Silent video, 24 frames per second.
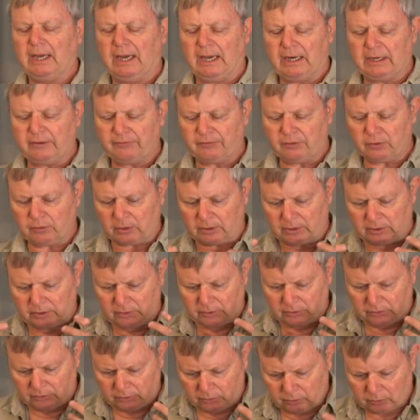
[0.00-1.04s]
And if
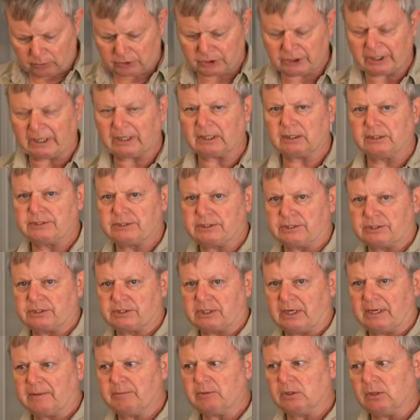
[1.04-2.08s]
your channel is the
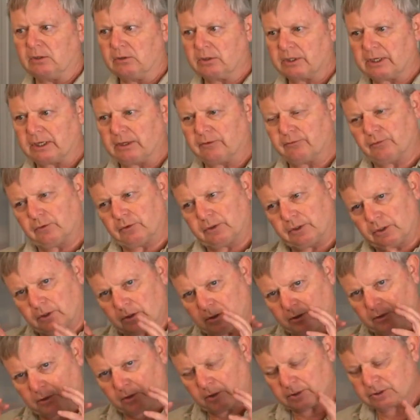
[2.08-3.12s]
same, you're looking for, you
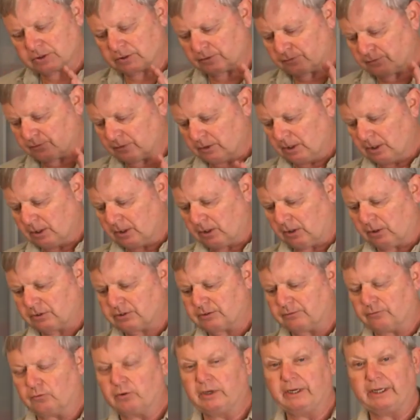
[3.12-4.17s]
know, lots of
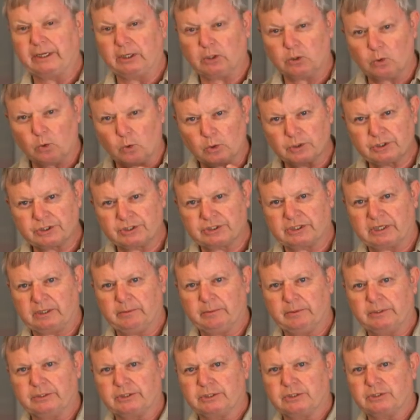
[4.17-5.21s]
really gorgeous
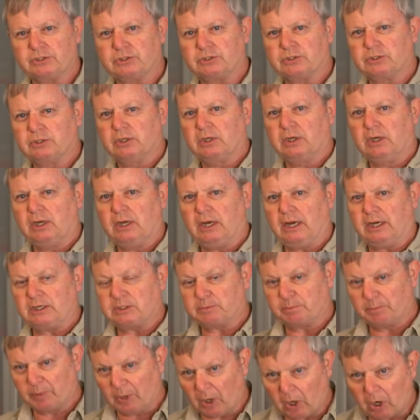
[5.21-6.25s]
images
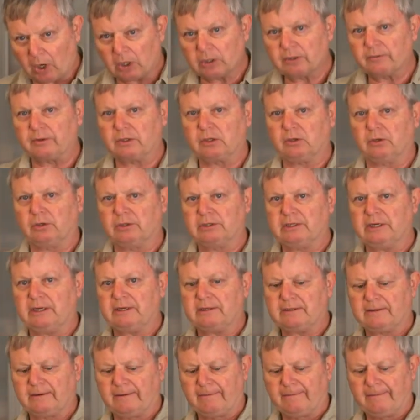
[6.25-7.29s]
as part of the
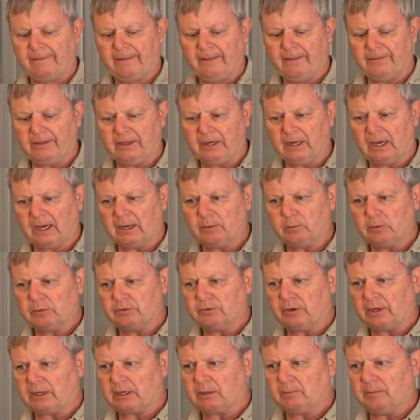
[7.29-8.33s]
content, then I would
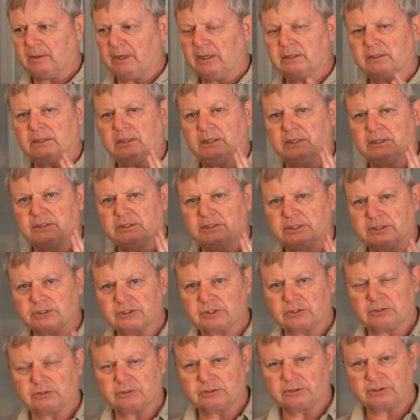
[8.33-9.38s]
recommend a
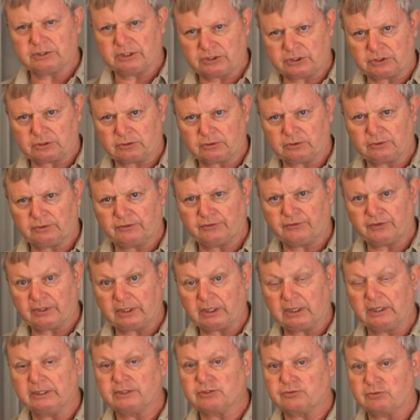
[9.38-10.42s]
digital
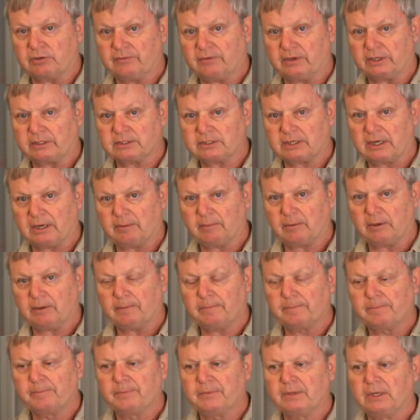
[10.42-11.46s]
single lens reflex camera.
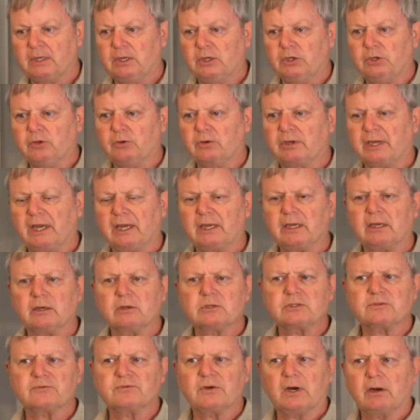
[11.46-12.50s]
You can go
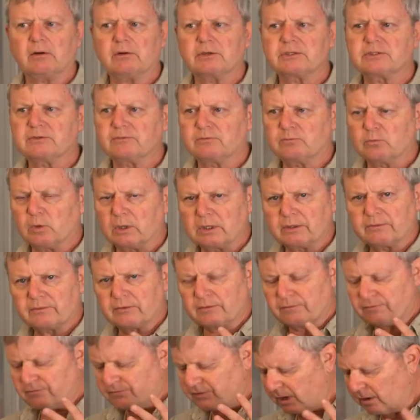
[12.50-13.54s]
as far as one of
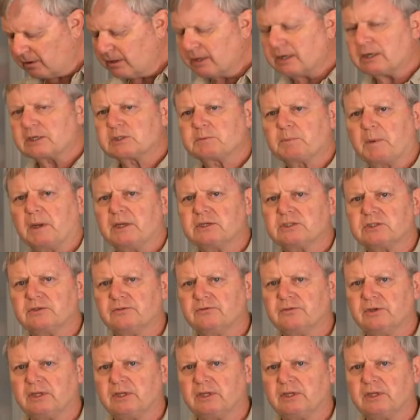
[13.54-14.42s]
the very expensive